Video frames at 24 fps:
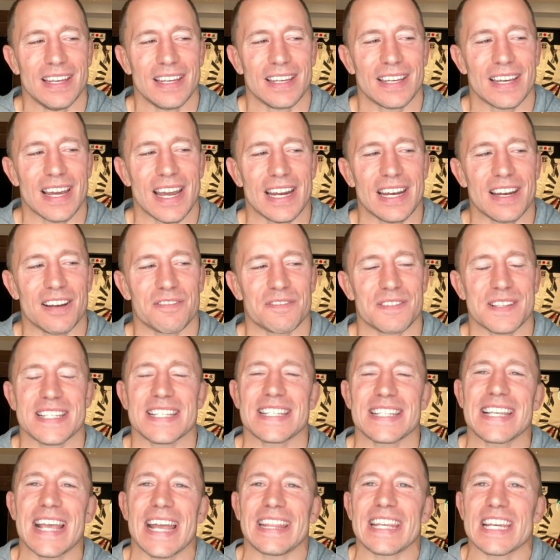kind of
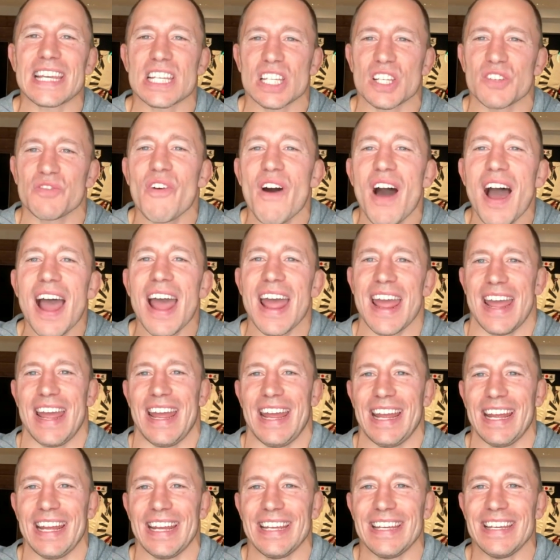
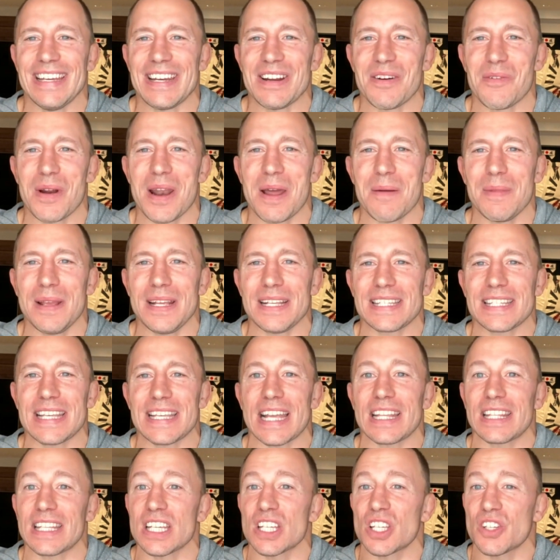satisfied. You know what I mean?
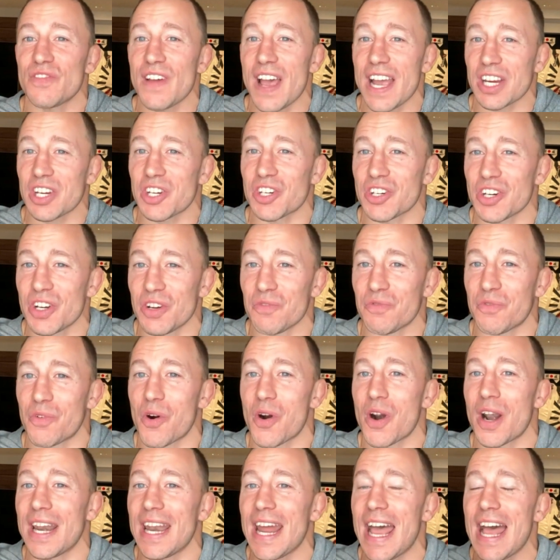Satisfaction
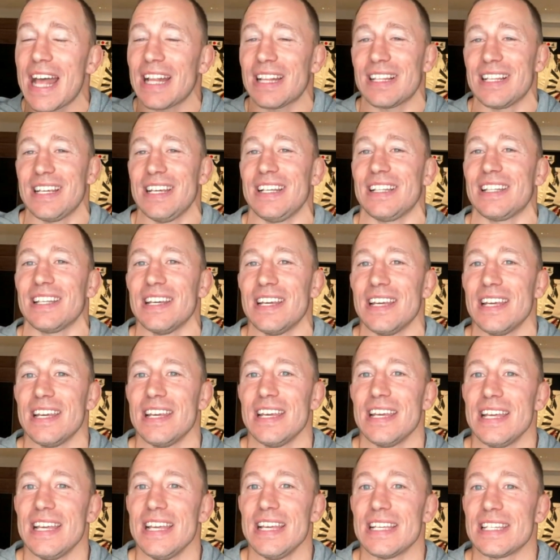for an athlete
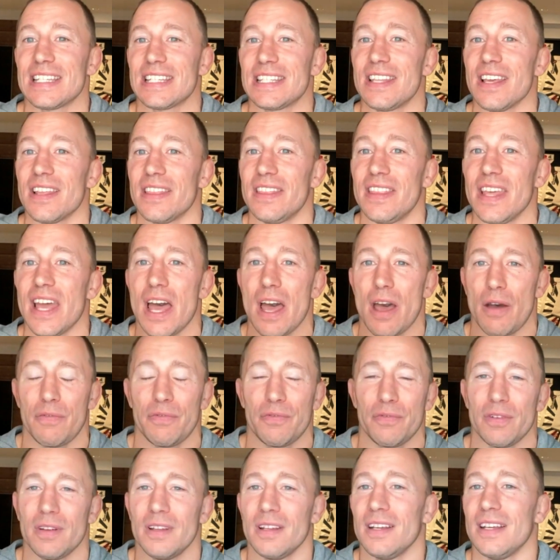is the
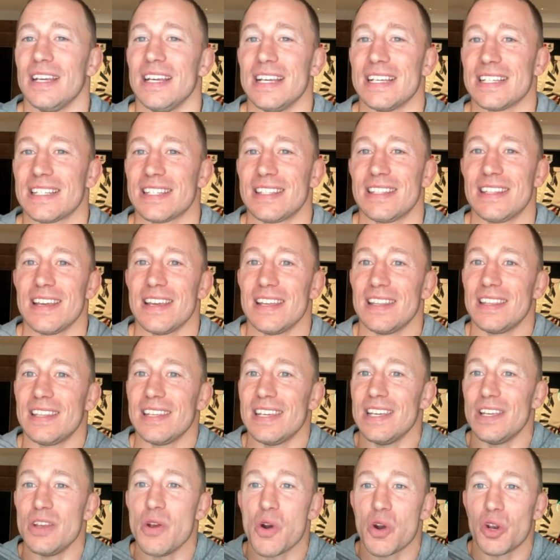death. Is that
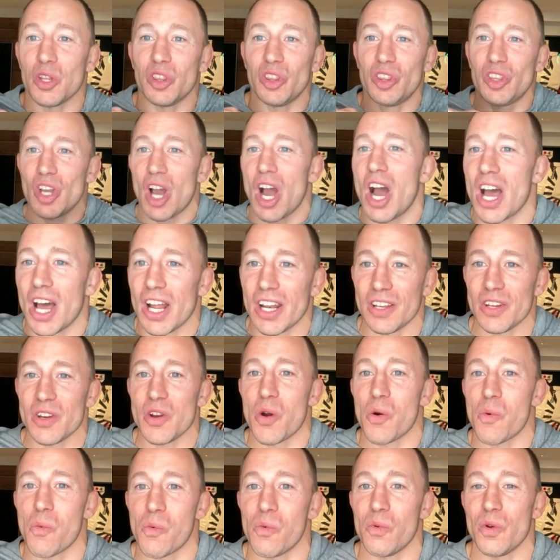you're done.
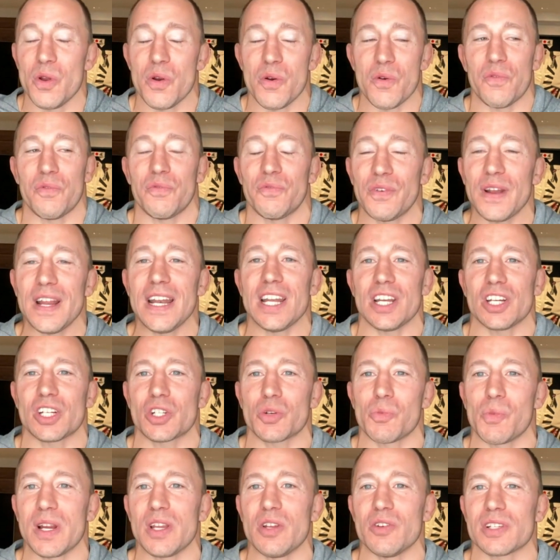You're finished
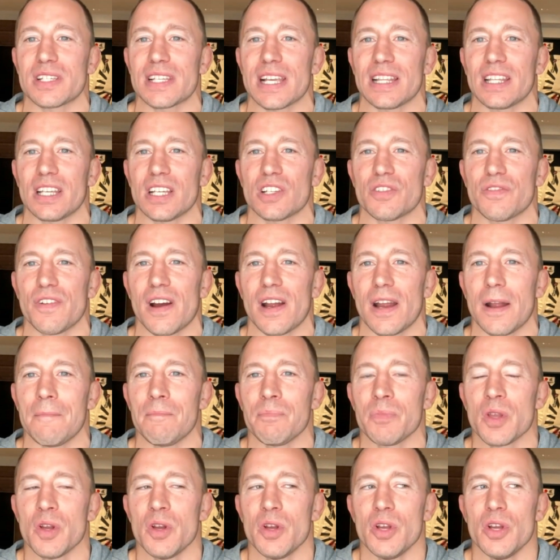when you're satisfied.
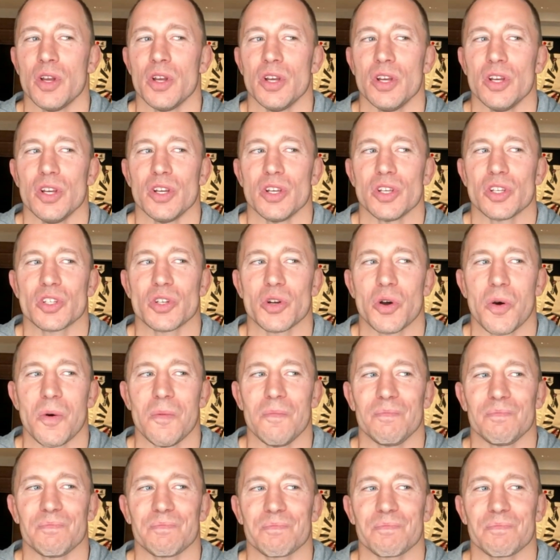So